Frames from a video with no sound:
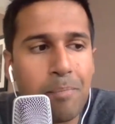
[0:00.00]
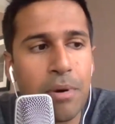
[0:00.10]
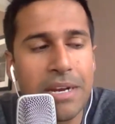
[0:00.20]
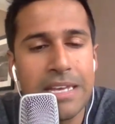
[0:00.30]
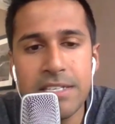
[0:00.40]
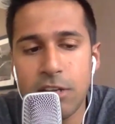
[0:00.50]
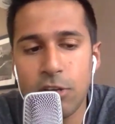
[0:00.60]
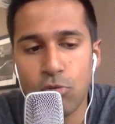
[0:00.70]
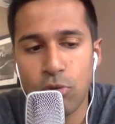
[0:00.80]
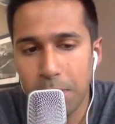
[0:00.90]
But he is an
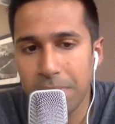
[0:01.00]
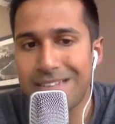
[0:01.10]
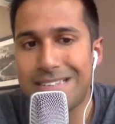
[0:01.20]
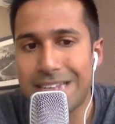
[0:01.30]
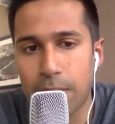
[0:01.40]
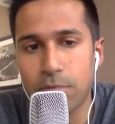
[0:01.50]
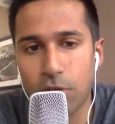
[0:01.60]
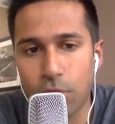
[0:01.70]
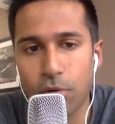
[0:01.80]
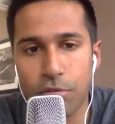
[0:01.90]
incredibly
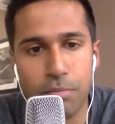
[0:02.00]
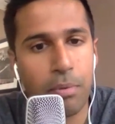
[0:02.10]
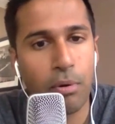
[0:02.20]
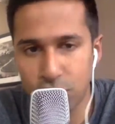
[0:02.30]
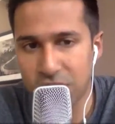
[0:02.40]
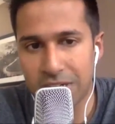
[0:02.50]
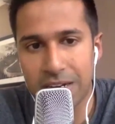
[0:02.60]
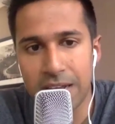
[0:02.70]
down-to-earth person.